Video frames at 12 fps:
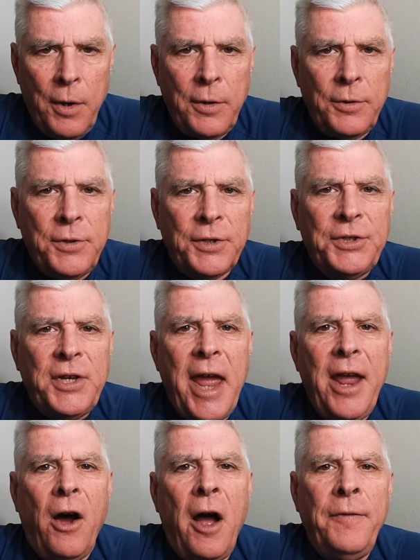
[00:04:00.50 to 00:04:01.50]
to stay
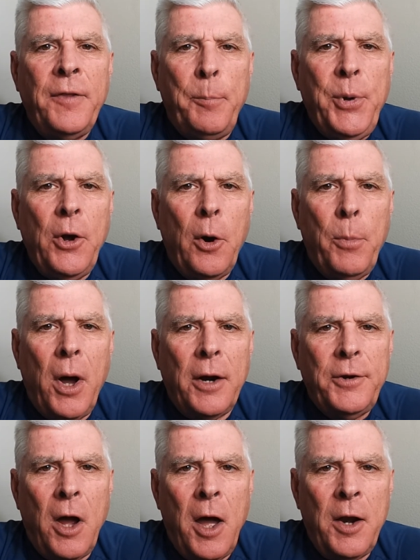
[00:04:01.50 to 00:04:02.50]
on the Peter
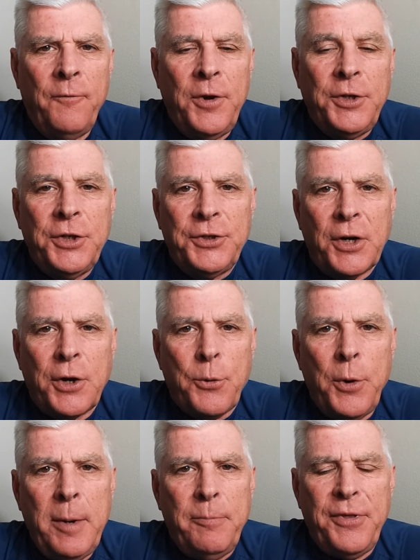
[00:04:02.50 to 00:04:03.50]
Bogdanovich is a
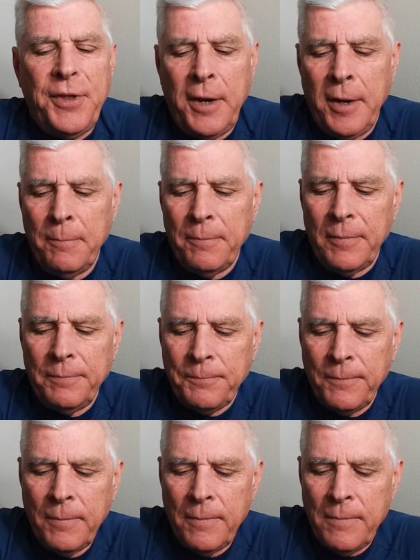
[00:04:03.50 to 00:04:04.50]
creep theme.
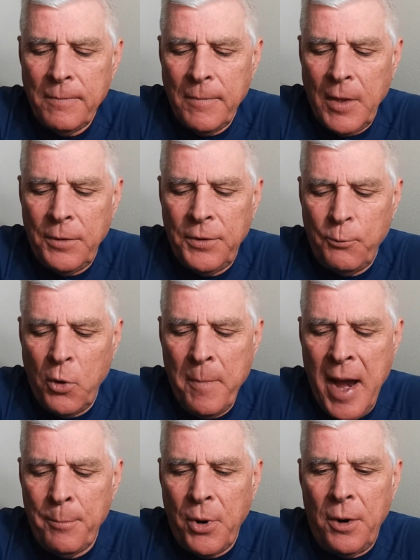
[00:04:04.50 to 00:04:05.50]

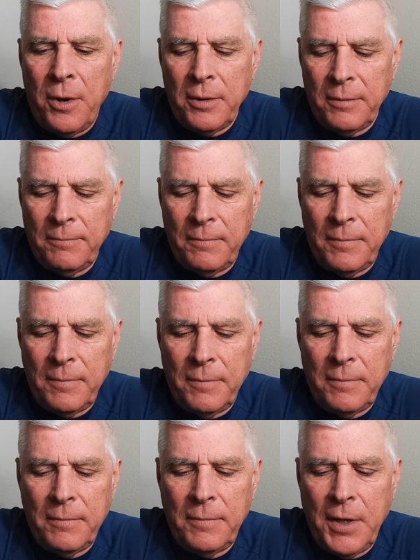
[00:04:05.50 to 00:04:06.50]
Remember
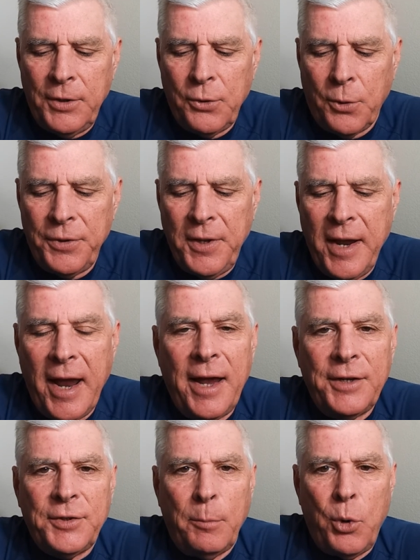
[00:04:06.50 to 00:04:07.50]
that Dorothy
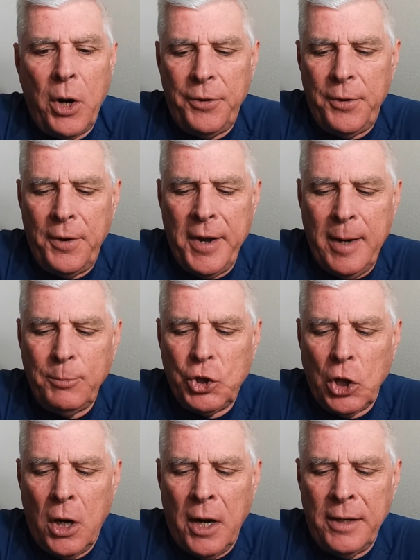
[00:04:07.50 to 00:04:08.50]
has a brother named
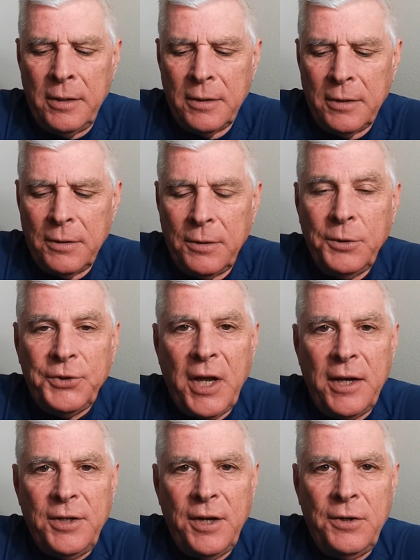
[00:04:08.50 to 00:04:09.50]
John who's
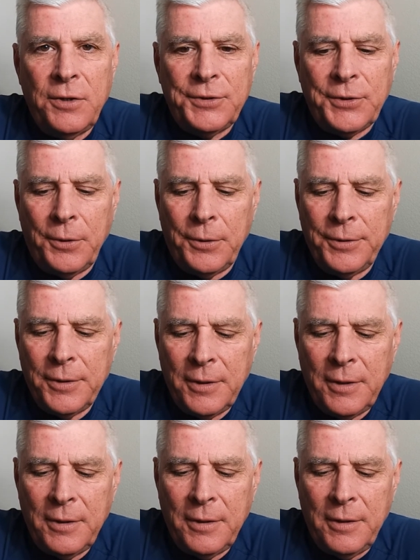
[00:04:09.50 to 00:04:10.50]
18 years old
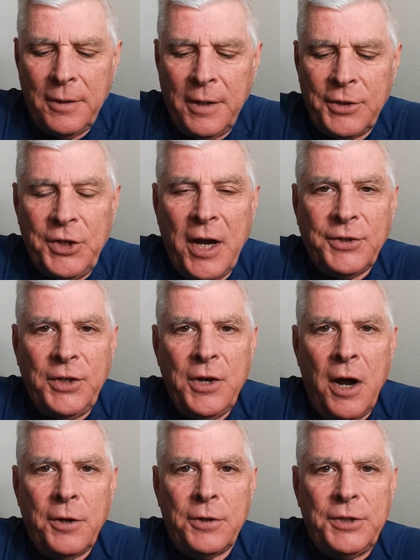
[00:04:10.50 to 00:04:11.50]
and she has a
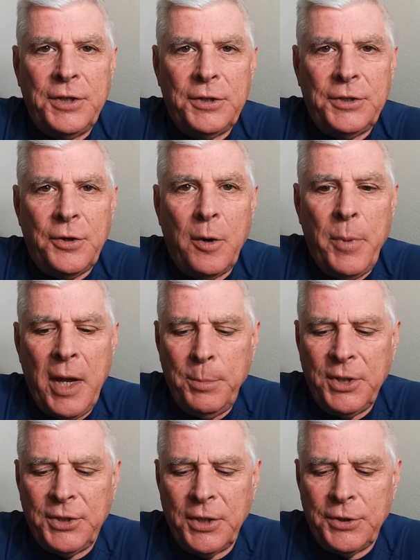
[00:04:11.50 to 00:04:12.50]
younger sister, a baby
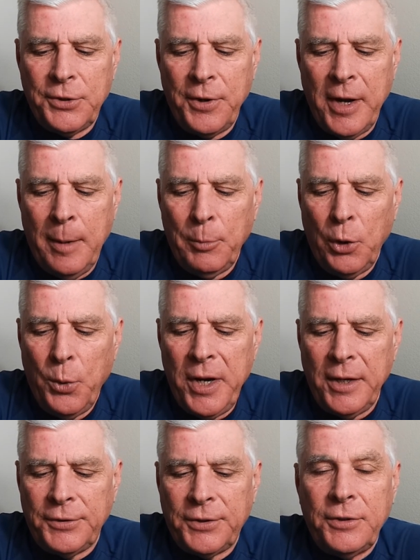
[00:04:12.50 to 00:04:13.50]
sister named
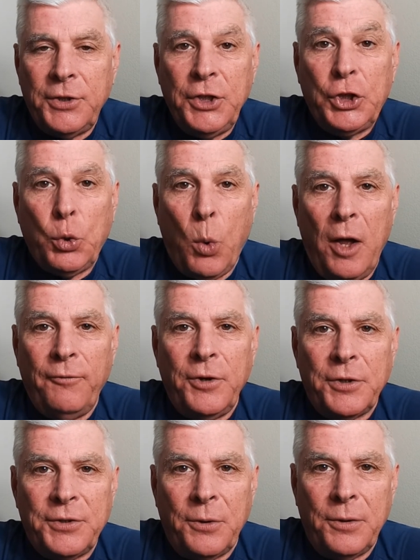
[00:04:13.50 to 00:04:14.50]
Louise. She's 12
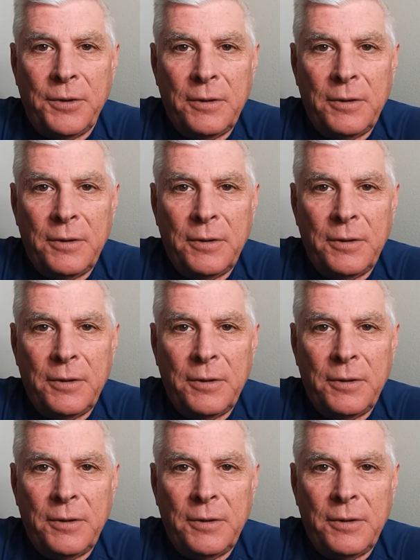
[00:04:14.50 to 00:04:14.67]
years old.